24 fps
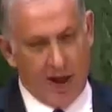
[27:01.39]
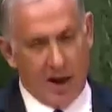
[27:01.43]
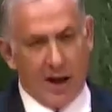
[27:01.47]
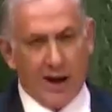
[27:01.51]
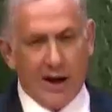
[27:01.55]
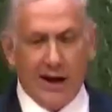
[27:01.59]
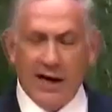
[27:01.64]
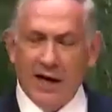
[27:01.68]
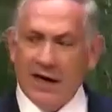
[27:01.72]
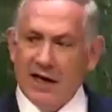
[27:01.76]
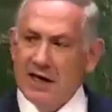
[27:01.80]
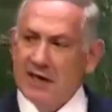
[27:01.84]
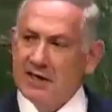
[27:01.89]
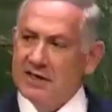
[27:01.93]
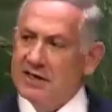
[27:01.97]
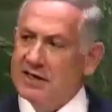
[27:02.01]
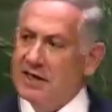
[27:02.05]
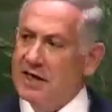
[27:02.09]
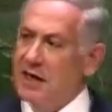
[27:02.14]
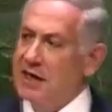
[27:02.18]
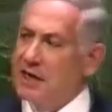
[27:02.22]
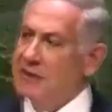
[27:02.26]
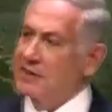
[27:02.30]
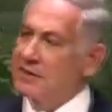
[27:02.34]
leading
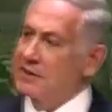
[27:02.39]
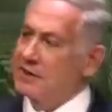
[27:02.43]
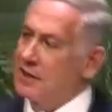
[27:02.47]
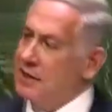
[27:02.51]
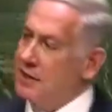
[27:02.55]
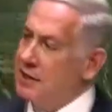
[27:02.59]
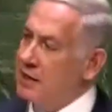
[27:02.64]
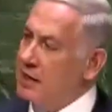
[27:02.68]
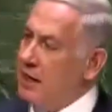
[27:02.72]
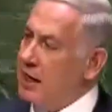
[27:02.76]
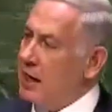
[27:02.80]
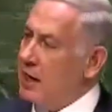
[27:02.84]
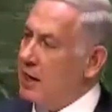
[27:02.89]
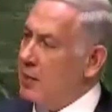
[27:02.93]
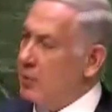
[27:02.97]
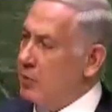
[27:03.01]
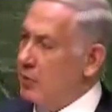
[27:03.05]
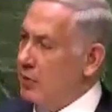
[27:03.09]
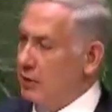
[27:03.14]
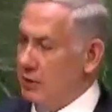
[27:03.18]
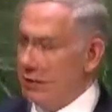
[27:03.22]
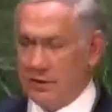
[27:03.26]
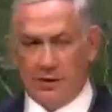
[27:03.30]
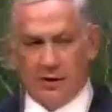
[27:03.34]
states in the Arab
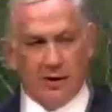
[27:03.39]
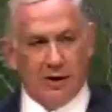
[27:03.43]
world